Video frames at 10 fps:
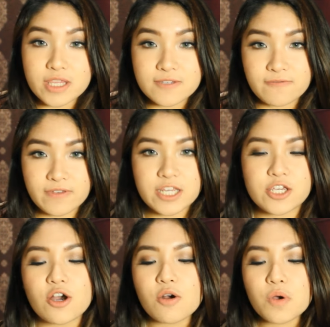this
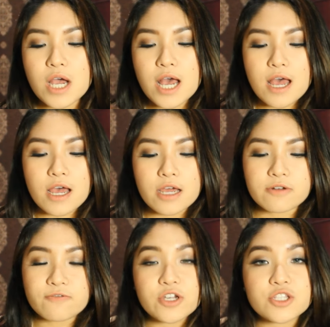video.
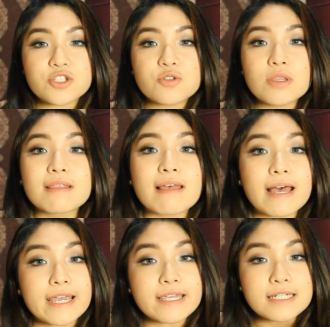Don't forget to
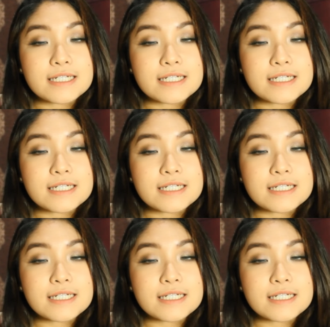like,